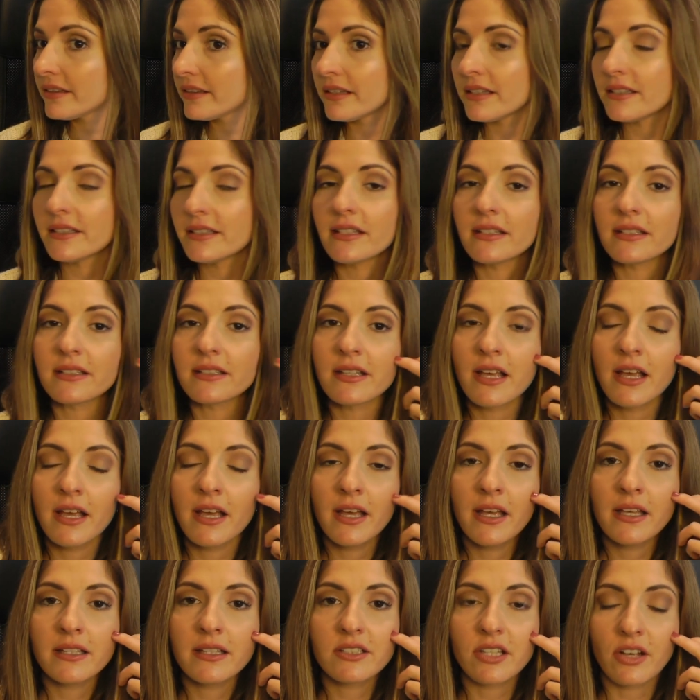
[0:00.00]
This is
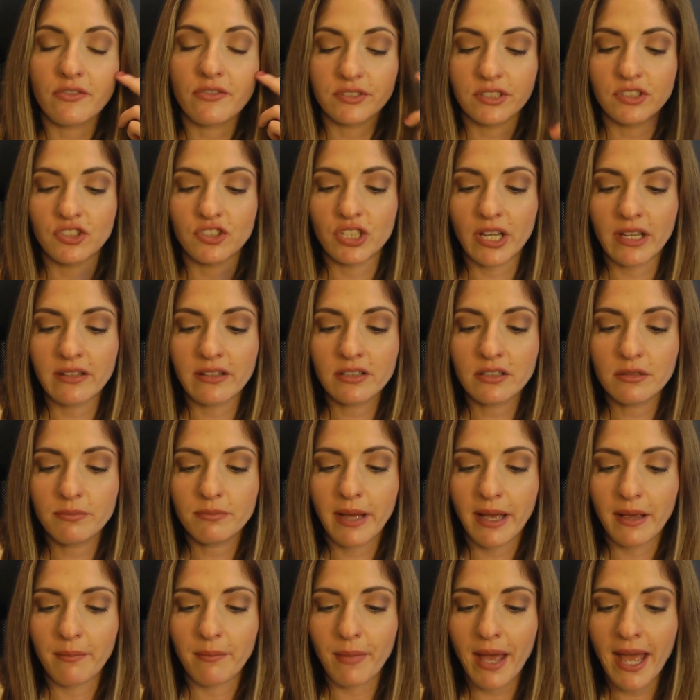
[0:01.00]
Soft and Gentle
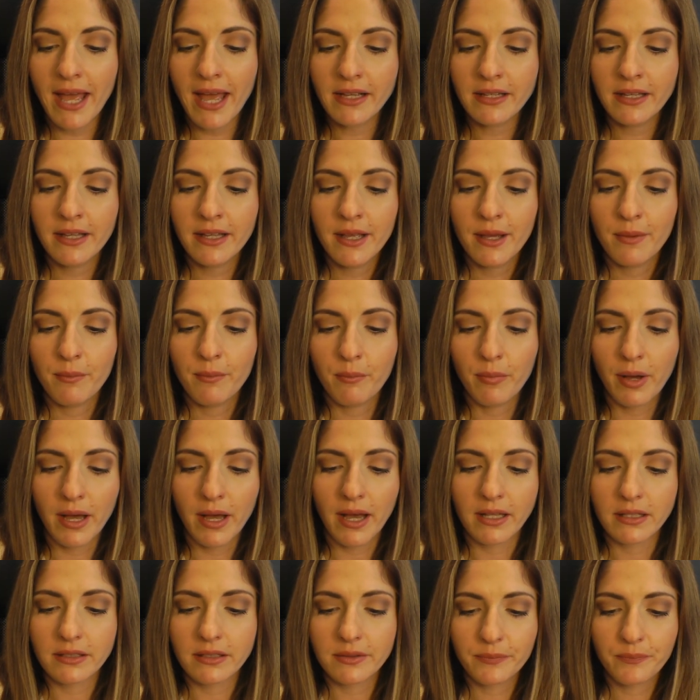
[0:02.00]
by MAC,
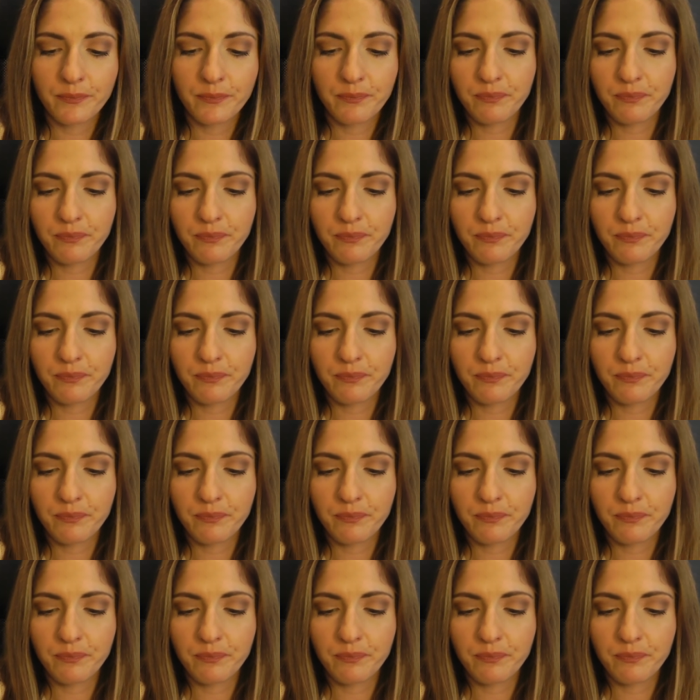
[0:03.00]
but